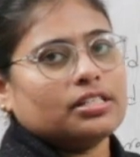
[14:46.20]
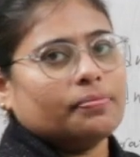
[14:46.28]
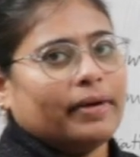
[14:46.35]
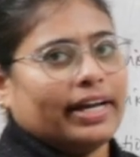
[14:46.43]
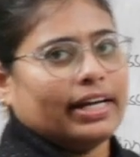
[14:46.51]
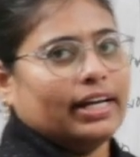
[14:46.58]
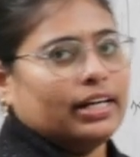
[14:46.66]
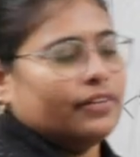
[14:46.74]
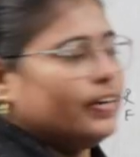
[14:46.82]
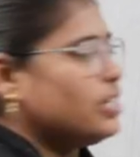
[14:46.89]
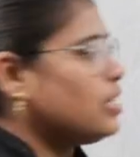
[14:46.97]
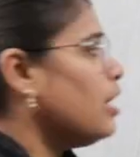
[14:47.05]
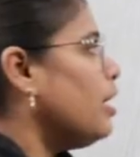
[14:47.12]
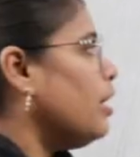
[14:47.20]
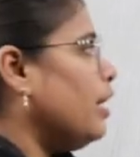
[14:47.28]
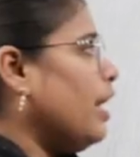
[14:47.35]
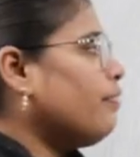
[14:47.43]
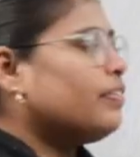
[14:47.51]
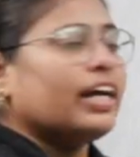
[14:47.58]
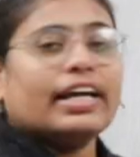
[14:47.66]
medical advice.
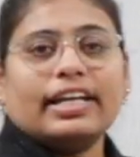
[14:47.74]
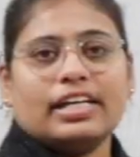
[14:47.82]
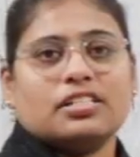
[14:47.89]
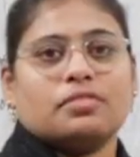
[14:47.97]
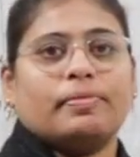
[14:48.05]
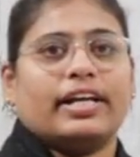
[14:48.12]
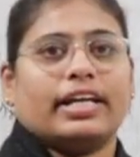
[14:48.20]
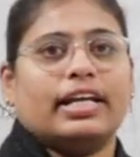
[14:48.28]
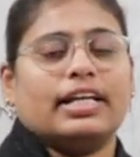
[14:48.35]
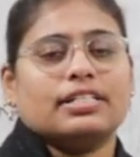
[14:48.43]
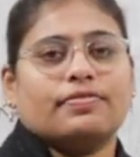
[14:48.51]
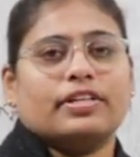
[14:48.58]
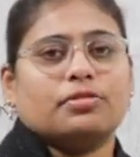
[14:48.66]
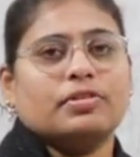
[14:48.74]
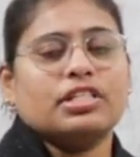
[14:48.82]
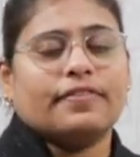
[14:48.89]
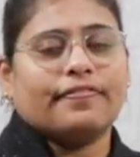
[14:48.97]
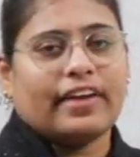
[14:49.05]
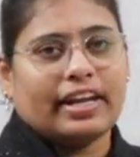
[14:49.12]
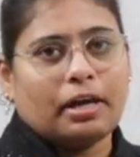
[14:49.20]
Left against medical advice means
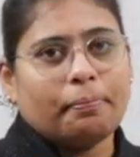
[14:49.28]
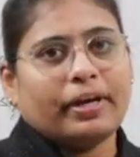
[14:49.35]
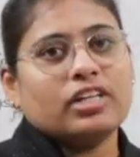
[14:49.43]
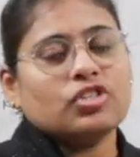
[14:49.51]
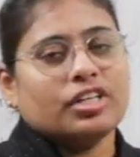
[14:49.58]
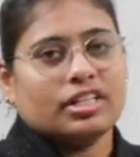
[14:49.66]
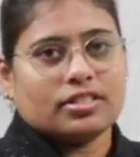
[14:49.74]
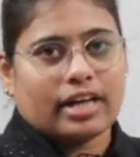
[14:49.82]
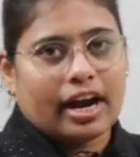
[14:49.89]
if any patient is